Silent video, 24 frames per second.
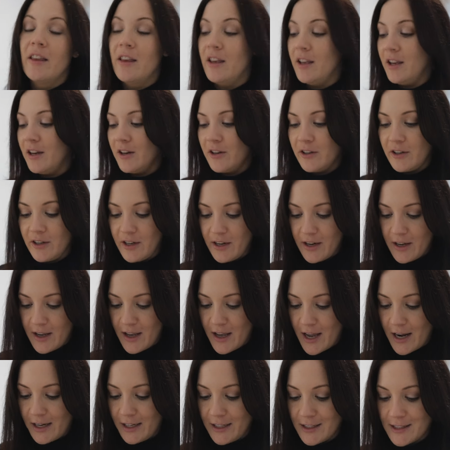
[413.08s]
here
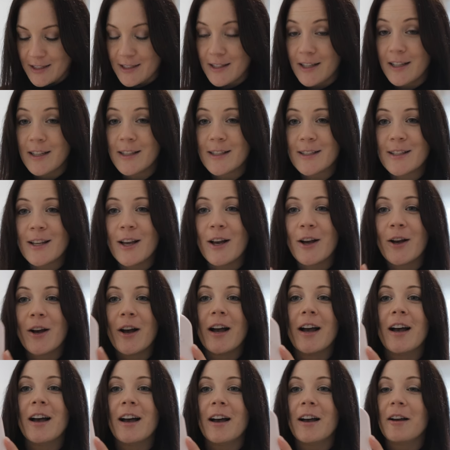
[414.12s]
and it's this
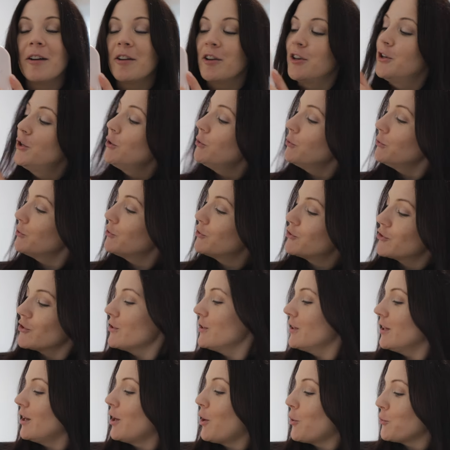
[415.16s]
huge
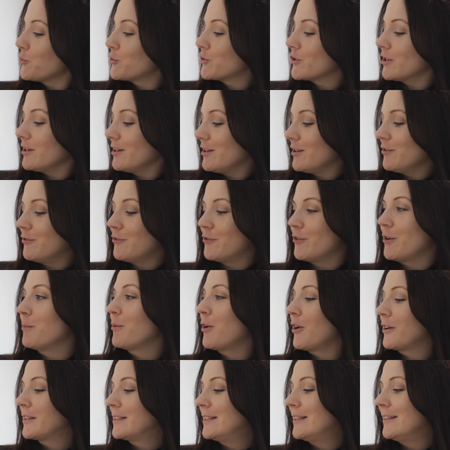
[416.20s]
lotion from
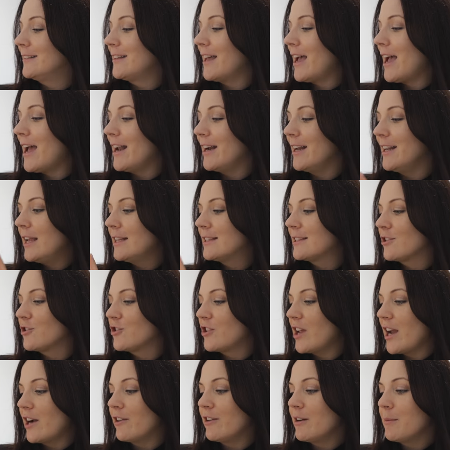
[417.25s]
L'Occitane. It's a
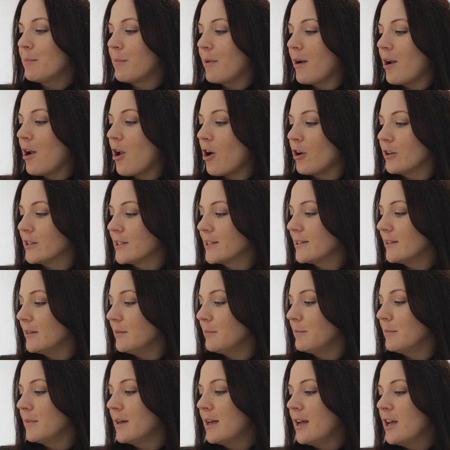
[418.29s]
cherry
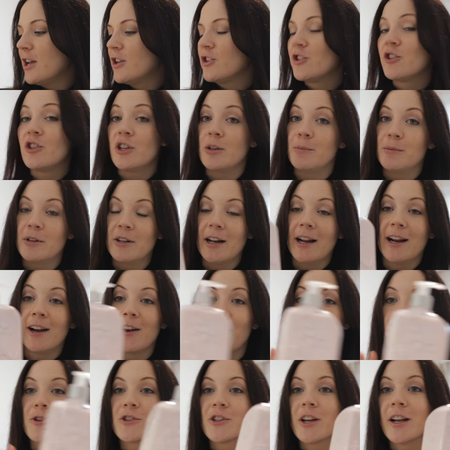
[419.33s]
blossom shimmering
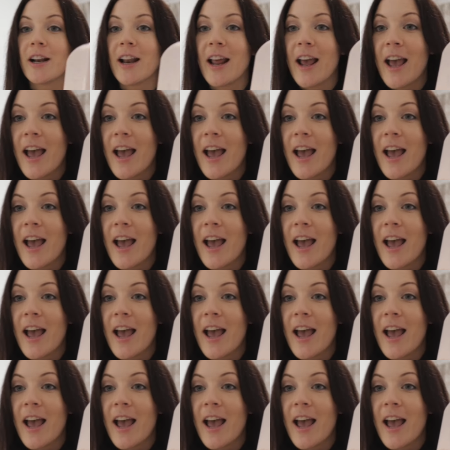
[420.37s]
lotion.